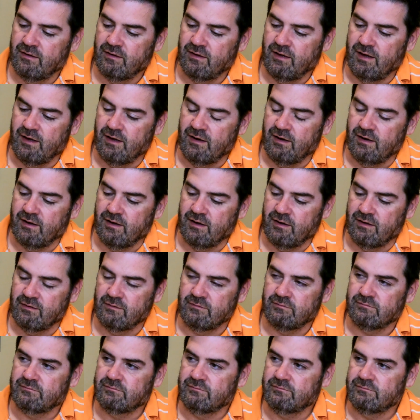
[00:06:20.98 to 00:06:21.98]
And
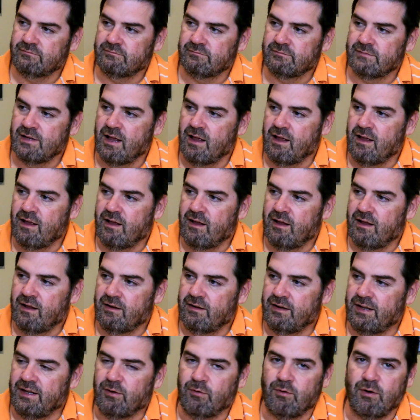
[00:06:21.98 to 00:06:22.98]

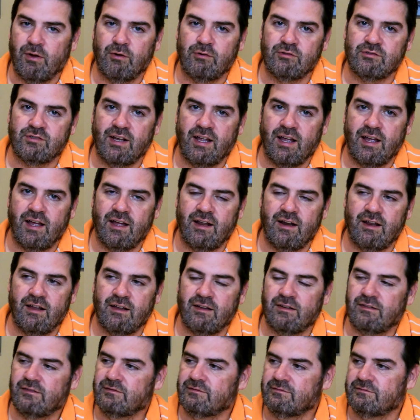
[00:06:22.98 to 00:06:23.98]
Needle-Nosed Ned.
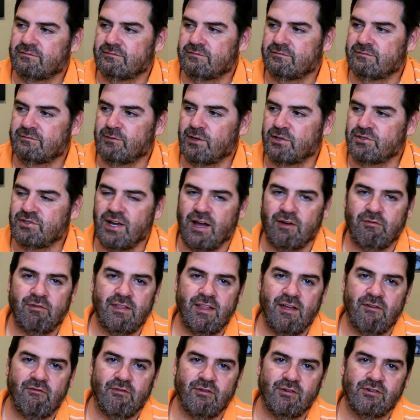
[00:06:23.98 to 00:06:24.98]
Watch out for
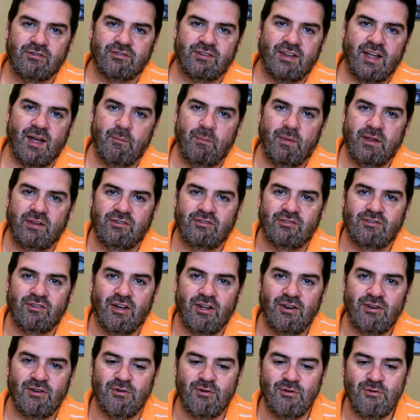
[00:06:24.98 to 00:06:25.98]
that first step. It's
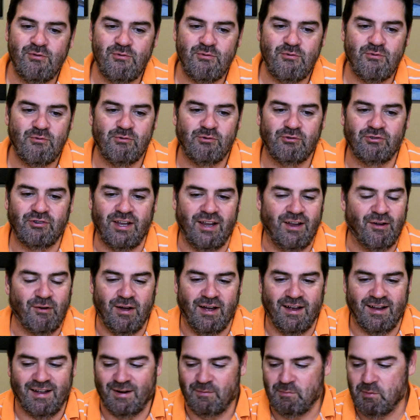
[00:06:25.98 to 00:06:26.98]
a doozy. Oh,
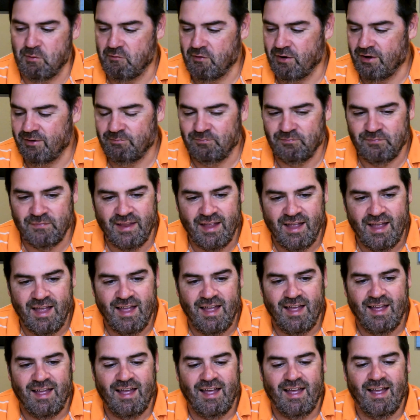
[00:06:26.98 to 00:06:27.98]
I gotta move on.
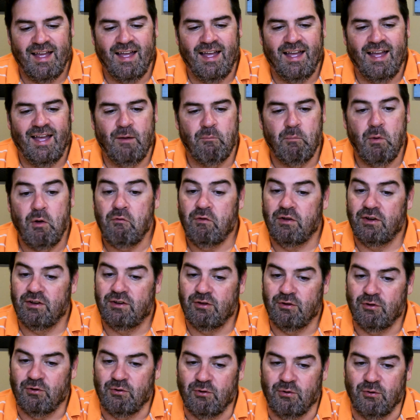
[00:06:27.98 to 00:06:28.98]
Moving
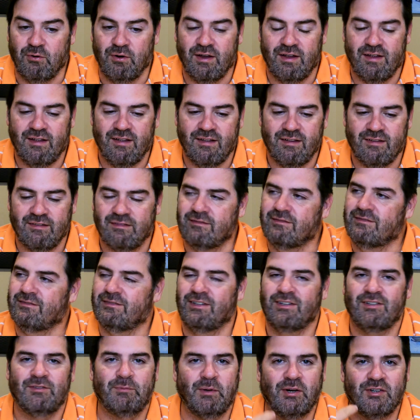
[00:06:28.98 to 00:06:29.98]
to...
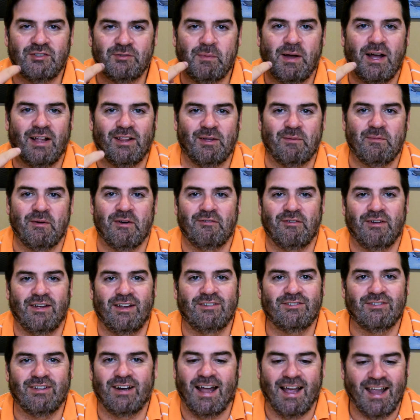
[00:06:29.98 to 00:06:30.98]
Let's put a smile on my
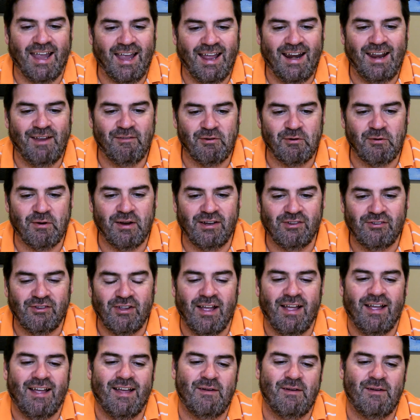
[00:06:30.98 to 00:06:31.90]
face that I can't even erase.